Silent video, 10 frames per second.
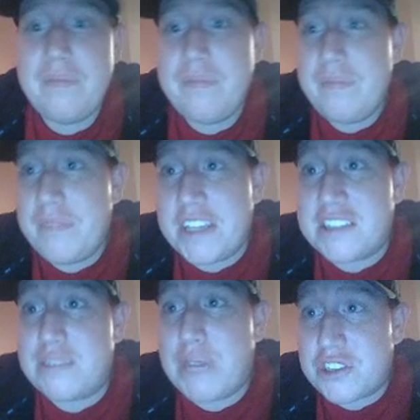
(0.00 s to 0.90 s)

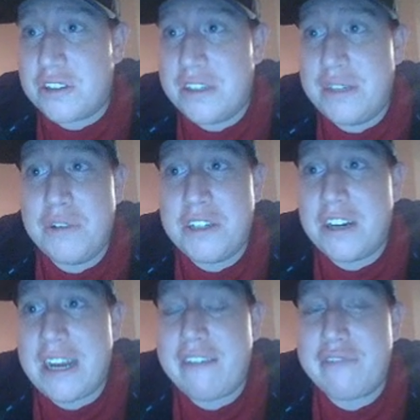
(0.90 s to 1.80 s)
Especially when you're
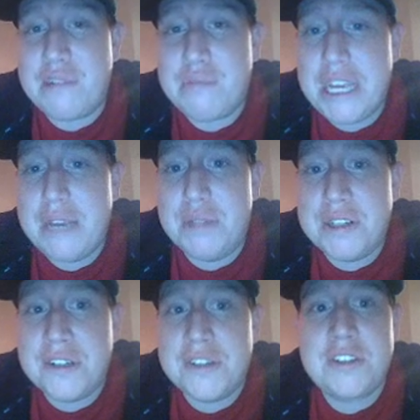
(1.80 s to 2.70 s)
having to pay
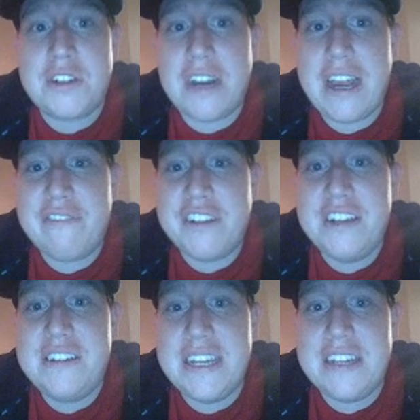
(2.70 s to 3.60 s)
bills, you're having to
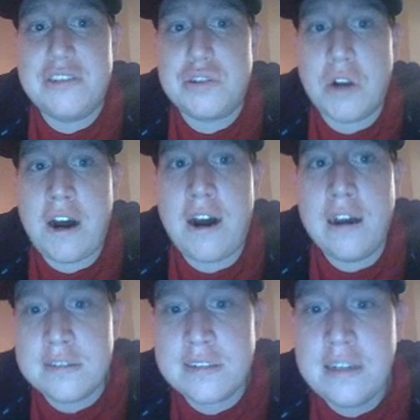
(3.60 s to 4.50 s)
take
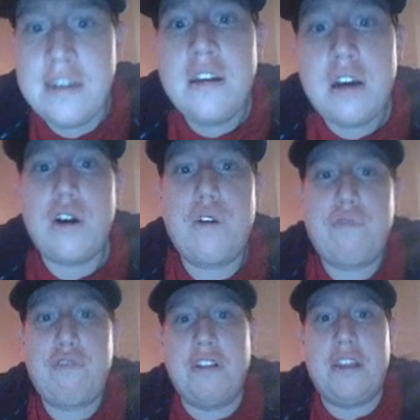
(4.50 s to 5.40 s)
draws.
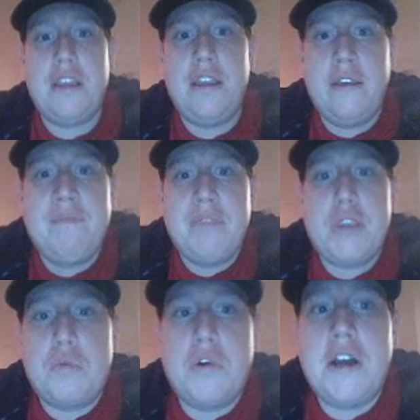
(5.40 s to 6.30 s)
Hopefully,
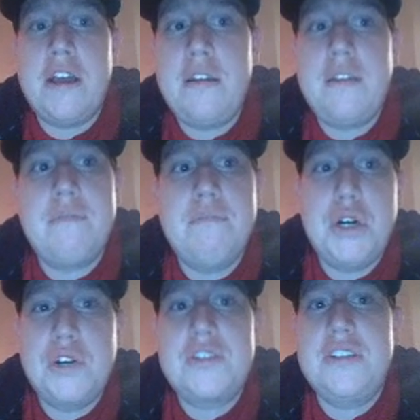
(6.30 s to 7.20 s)
what
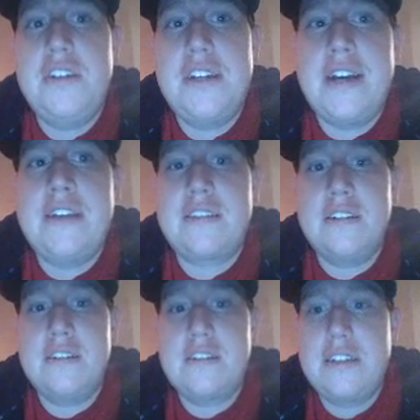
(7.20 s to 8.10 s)
most of you guys that
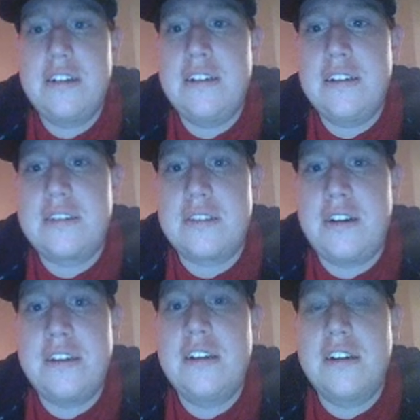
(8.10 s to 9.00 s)
are serious
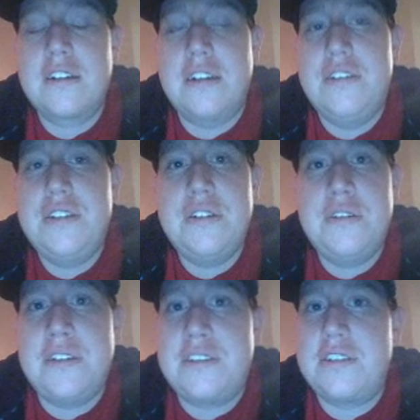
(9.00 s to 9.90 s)
on here can do
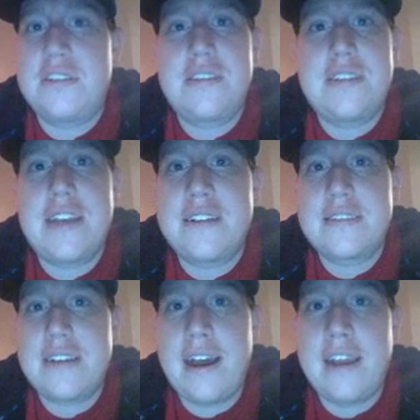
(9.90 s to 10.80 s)
is just set
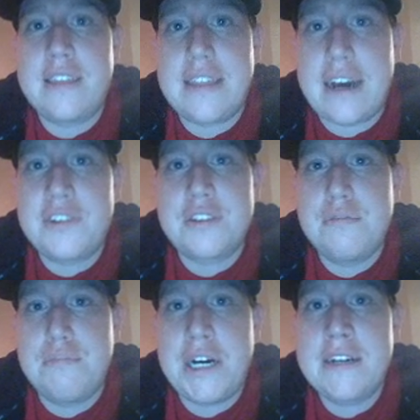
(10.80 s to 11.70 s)
aside
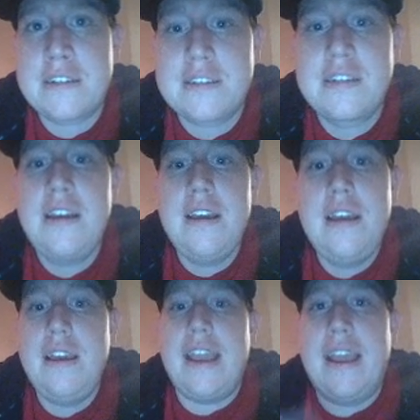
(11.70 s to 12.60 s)
$1,000
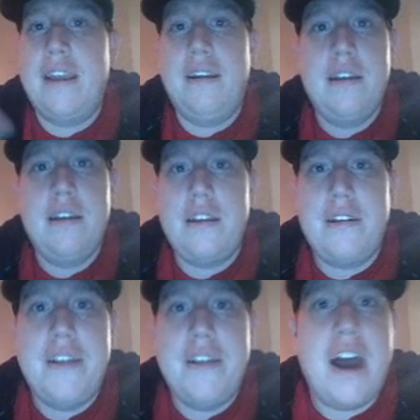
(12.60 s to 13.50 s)
and
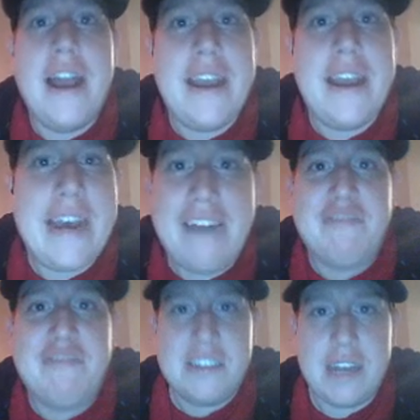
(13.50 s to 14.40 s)
not have
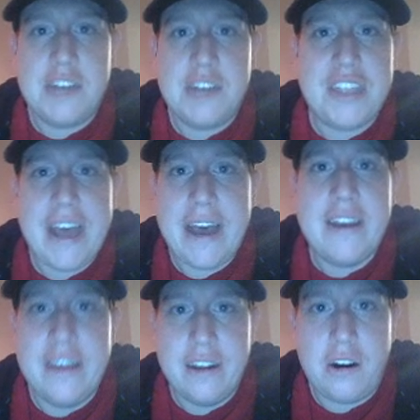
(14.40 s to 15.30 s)
to touch that
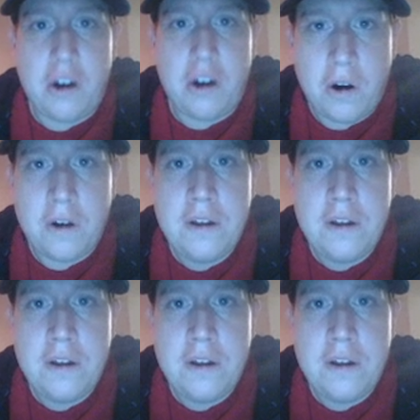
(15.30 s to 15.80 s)
at all.